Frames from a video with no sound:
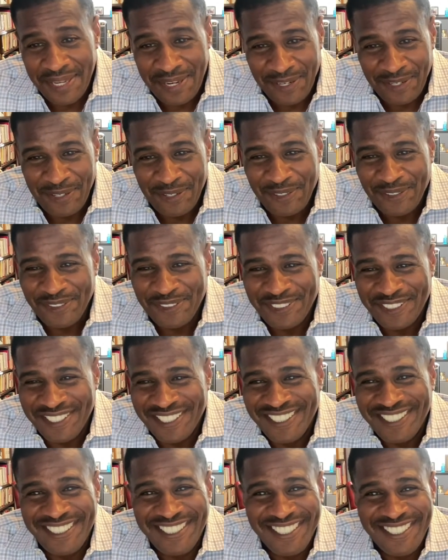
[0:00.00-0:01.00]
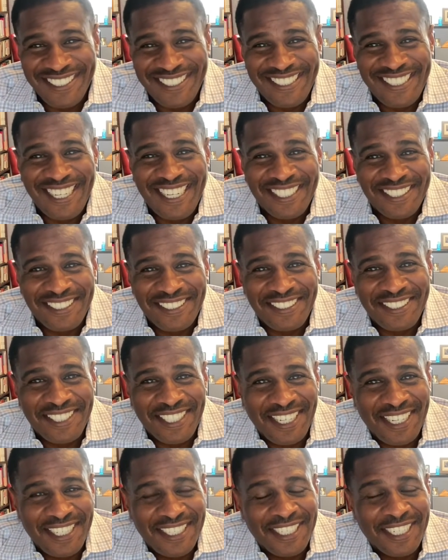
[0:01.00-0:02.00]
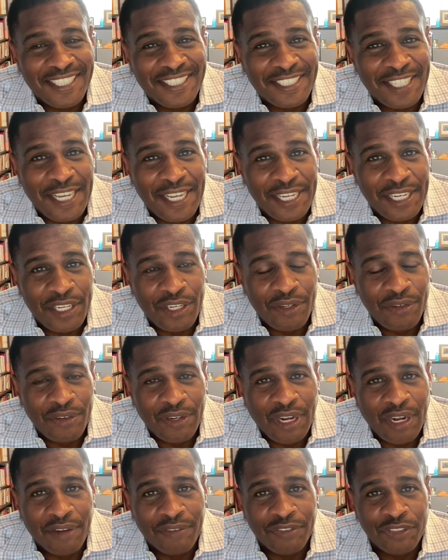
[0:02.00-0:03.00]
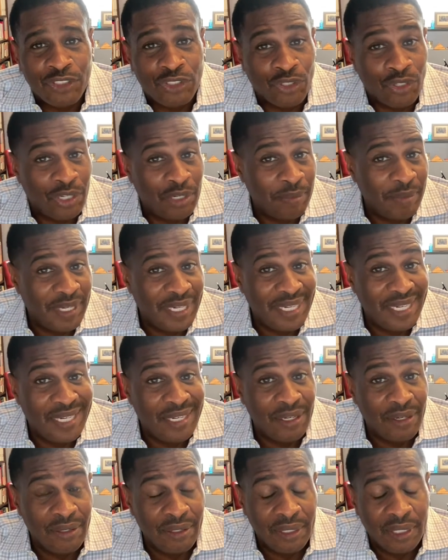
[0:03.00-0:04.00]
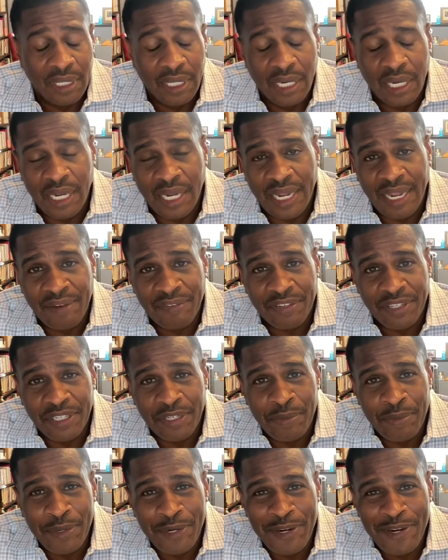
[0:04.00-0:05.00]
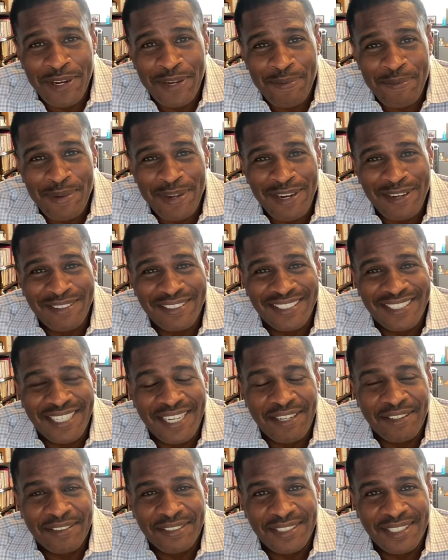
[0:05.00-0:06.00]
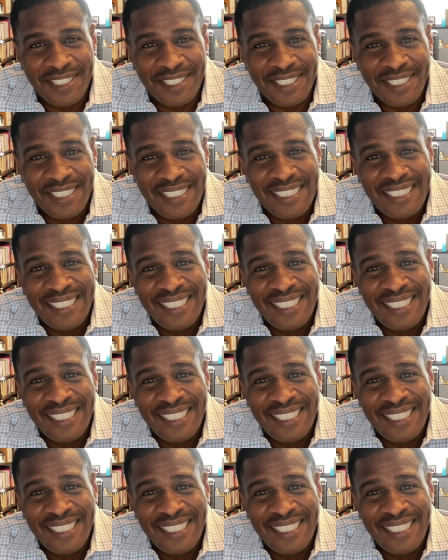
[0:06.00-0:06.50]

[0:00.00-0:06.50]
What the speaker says: Hello, this is Dr. Shane. I thank you for joining me here, African American Marriage Counseling.